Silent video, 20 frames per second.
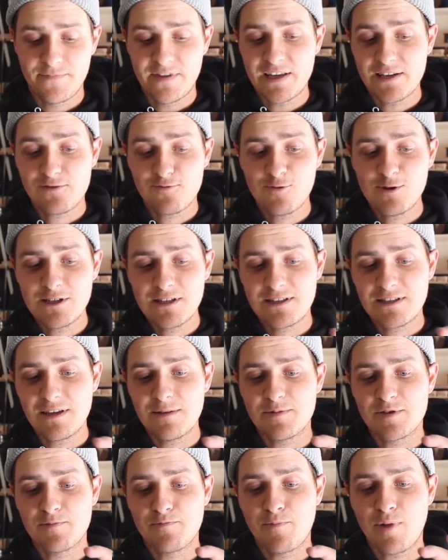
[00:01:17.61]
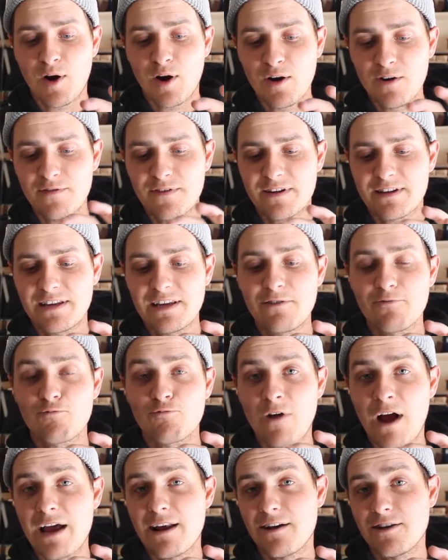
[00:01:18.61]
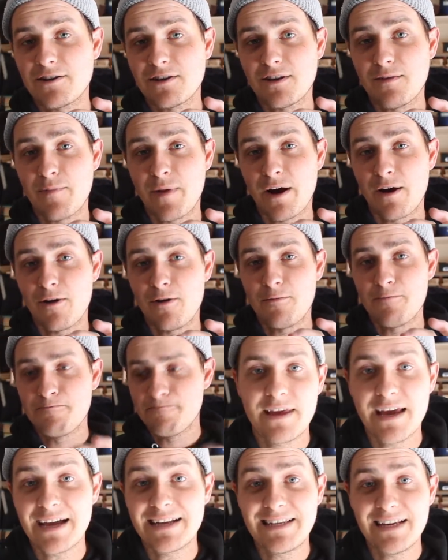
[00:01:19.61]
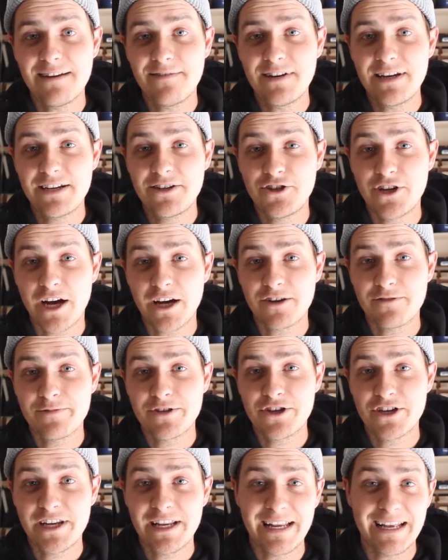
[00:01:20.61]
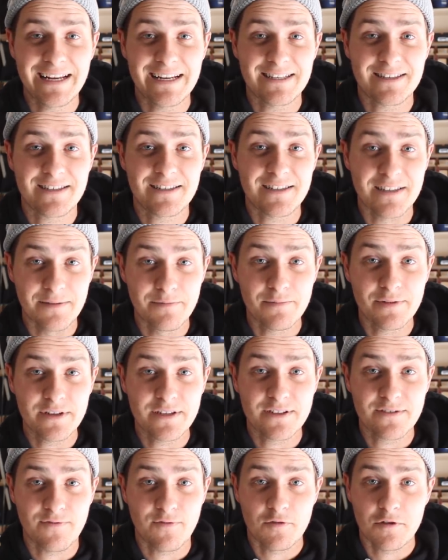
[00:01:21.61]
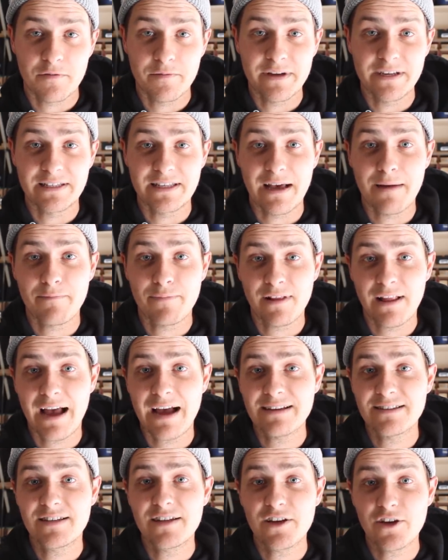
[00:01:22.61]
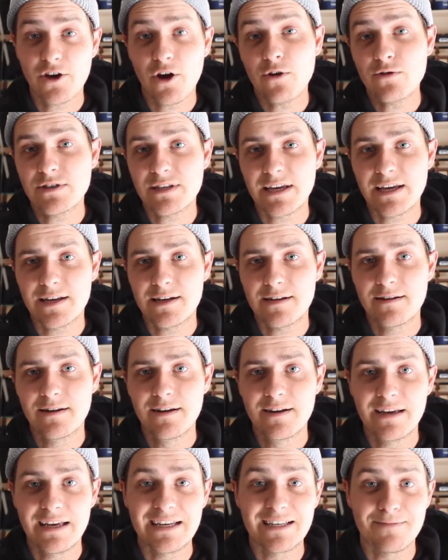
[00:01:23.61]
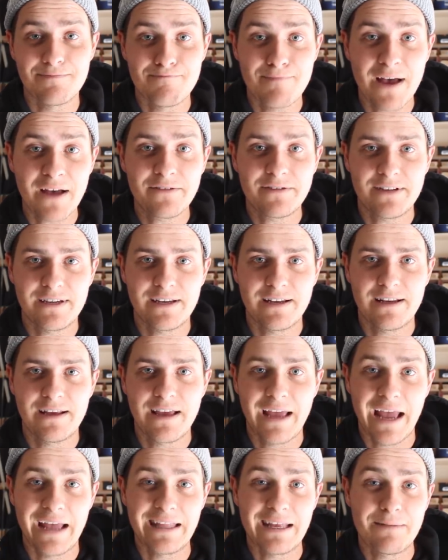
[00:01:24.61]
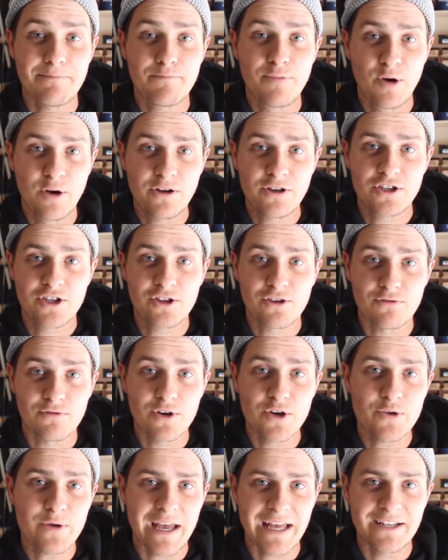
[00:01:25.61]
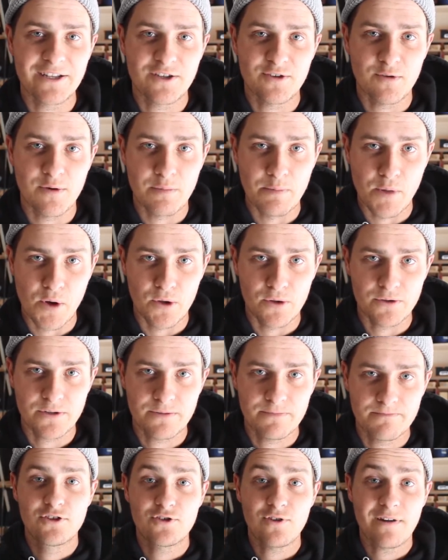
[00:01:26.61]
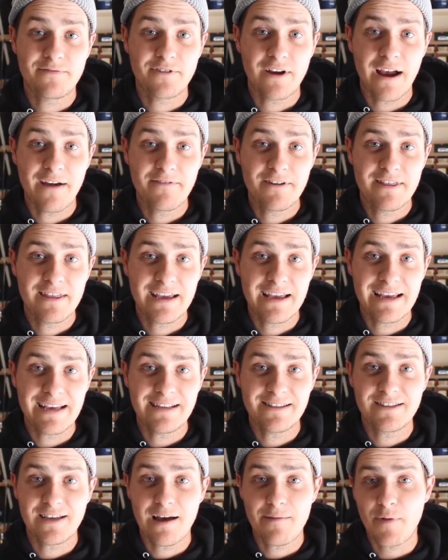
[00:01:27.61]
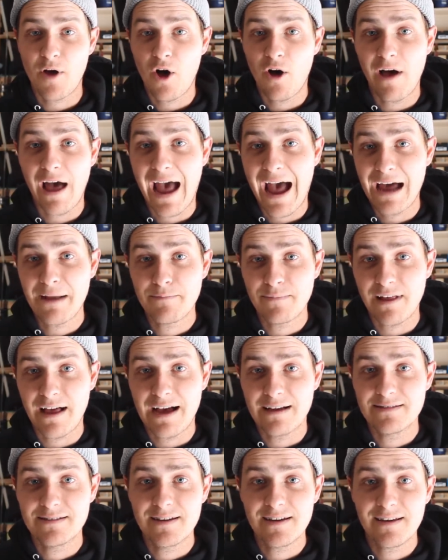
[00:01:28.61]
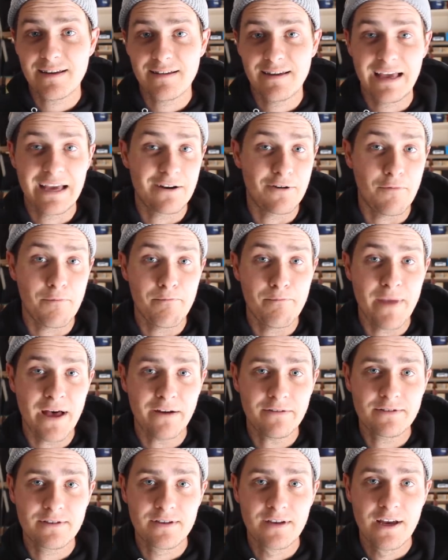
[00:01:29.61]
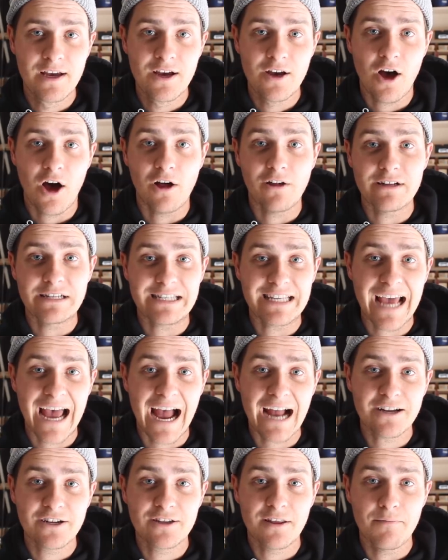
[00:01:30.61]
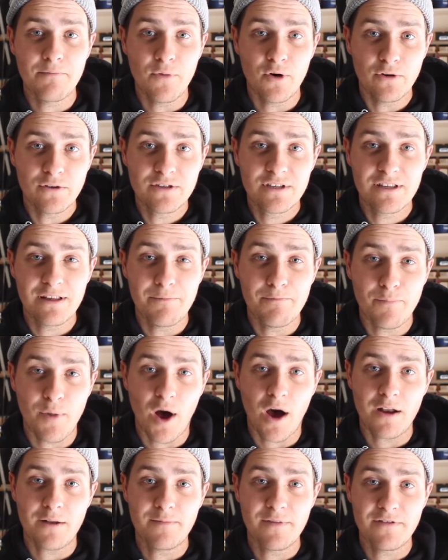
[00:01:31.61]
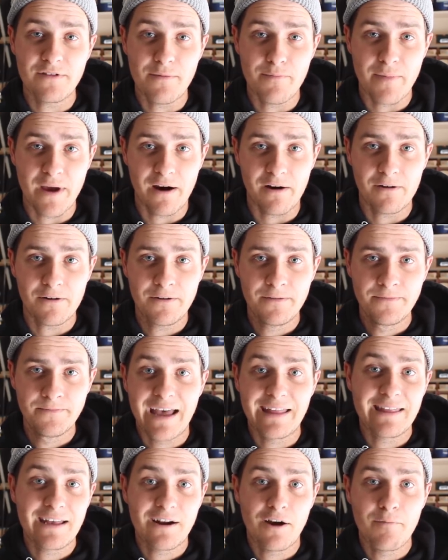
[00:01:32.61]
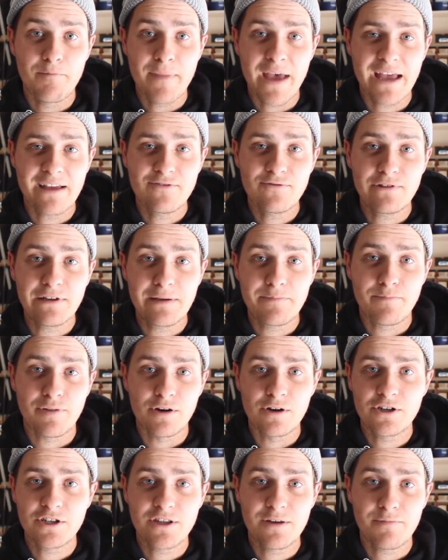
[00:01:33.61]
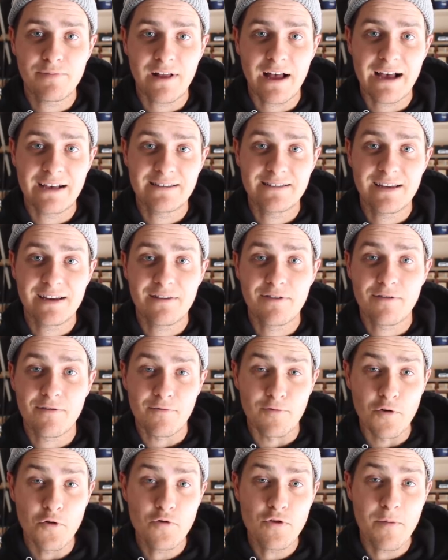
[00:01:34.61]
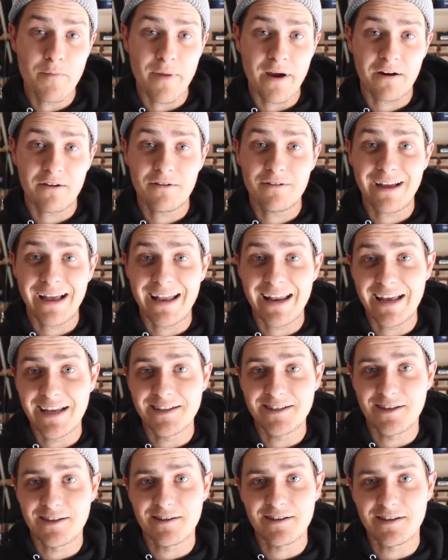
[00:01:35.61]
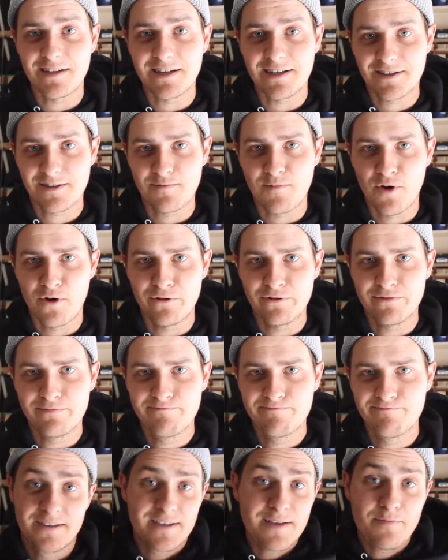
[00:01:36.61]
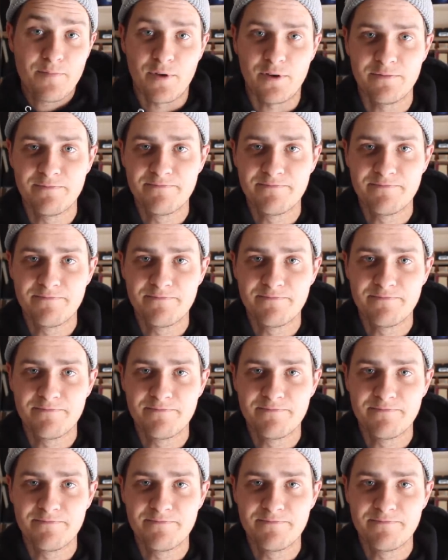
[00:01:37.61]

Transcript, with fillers: This one slips perfectly right onto the barrel. The idea of an injection machine in its simplest form is that plastic goes in, is melted, and then pushed through into a mold. So after everything heats up, I'll add plastic, it'll melt, I'll attach the mold to the bottom of the barrel, and then I'll manually push the plastic through the barrel and into the disc mold. Simple.